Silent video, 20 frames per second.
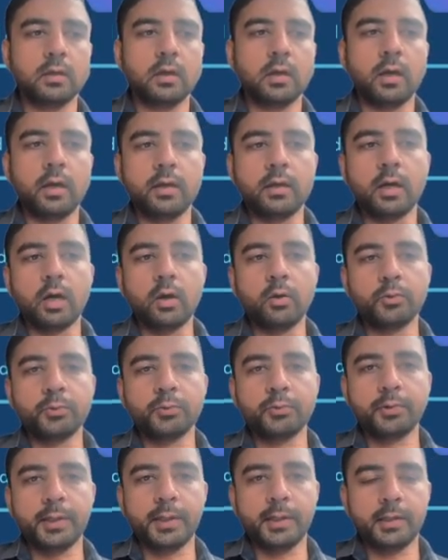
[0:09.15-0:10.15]
and how
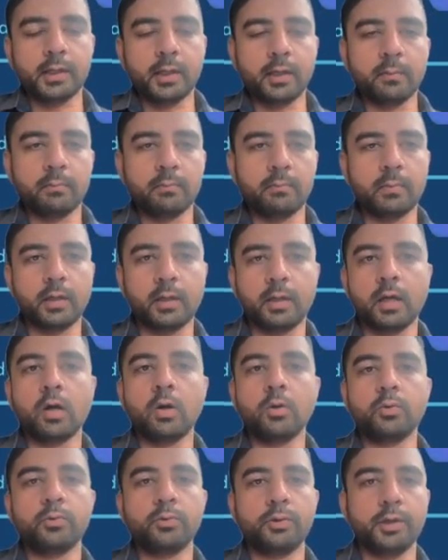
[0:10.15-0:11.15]
to read them and
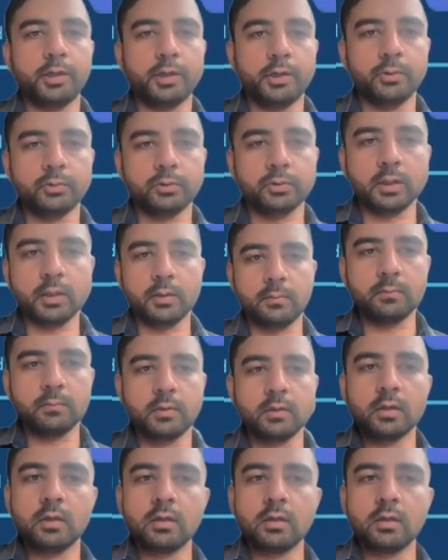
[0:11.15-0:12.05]
how to reduce them.